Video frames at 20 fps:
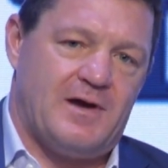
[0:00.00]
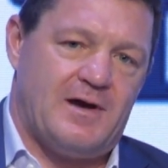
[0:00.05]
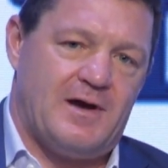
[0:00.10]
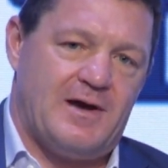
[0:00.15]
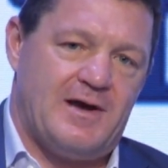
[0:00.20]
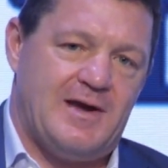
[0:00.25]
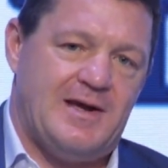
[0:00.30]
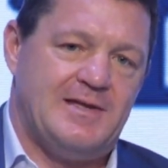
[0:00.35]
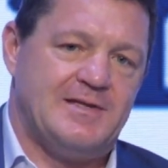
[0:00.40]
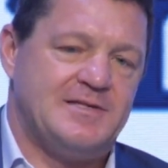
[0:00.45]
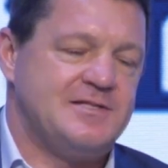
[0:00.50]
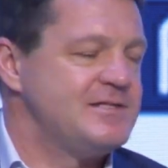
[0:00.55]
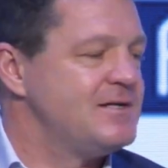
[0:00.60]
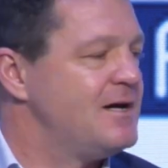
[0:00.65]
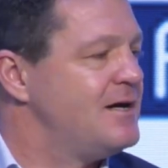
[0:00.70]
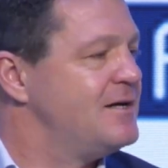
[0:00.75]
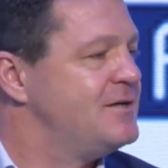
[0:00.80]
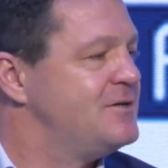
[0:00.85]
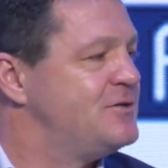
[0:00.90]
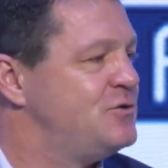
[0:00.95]
in
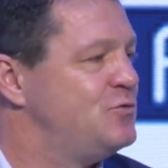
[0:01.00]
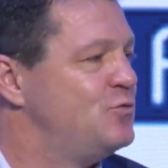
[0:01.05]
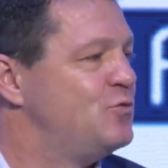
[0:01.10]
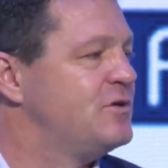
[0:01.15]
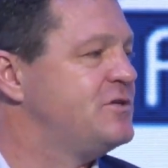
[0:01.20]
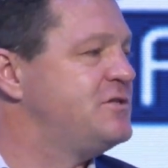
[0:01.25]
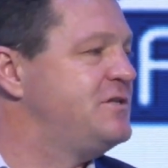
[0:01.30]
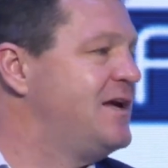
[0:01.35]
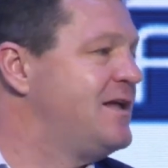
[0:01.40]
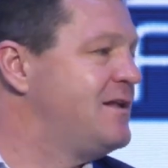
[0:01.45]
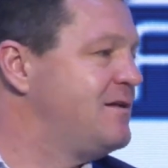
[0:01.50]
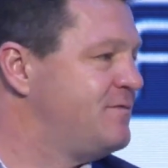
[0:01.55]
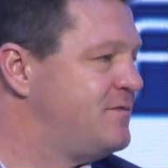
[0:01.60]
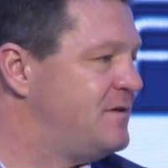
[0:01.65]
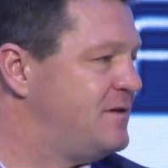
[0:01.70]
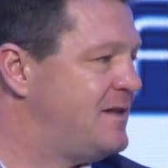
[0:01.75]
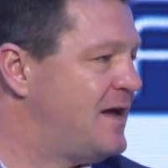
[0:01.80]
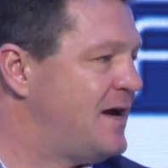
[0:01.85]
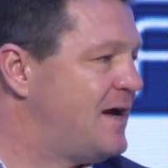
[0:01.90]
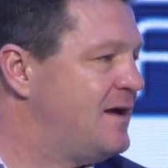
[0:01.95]
size towards the end of
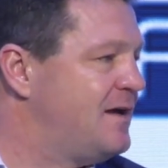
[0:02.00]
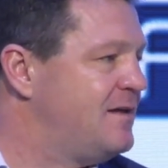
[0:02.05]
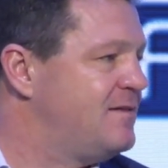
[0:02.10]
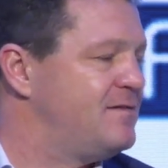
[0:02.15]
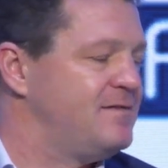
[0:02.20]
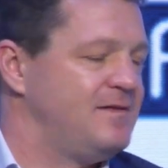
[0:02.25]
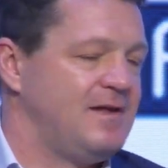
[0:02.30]
the decade.